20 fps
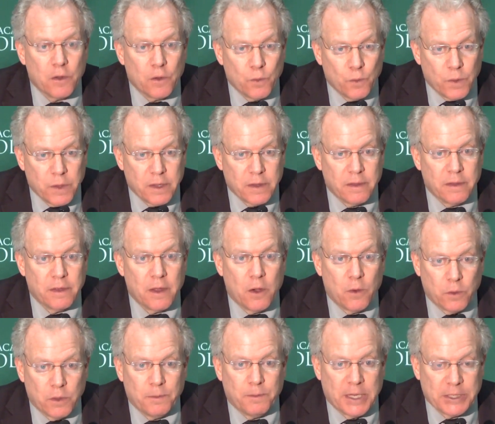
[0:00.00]
with
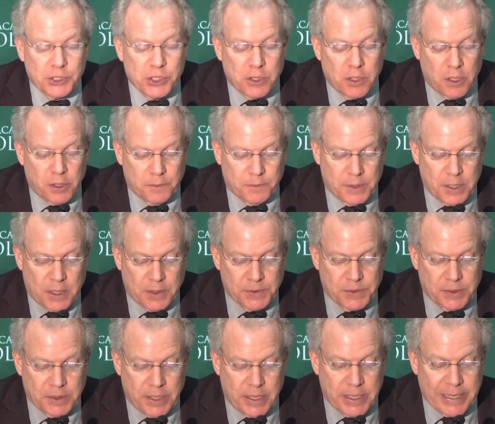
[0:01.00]
onabotulinum
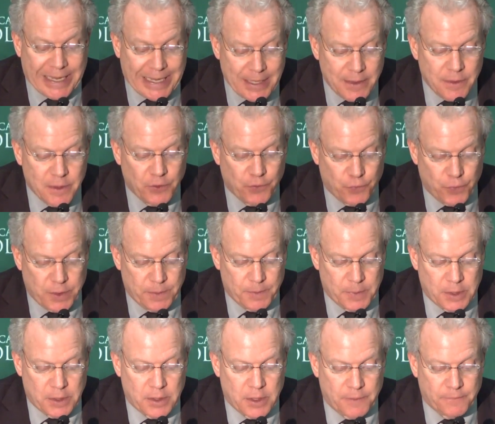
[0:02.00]
toxin A in the
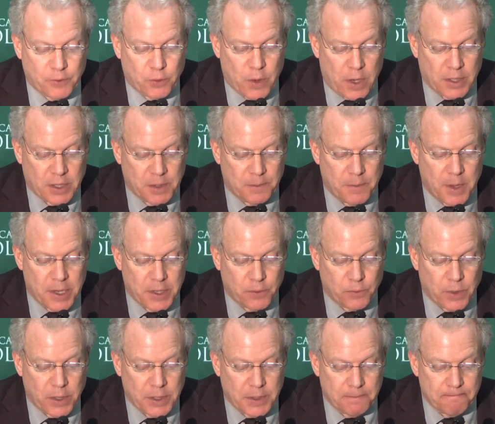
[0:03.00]
treatment of chronic
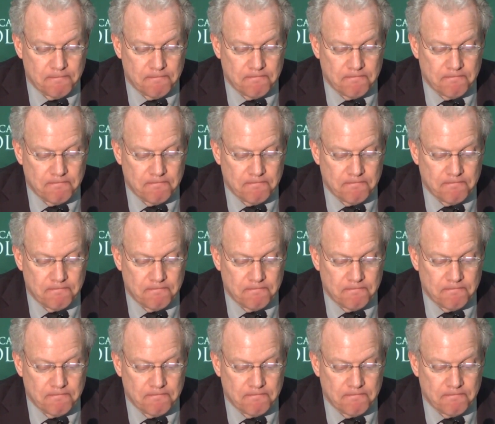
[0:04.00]
migraine.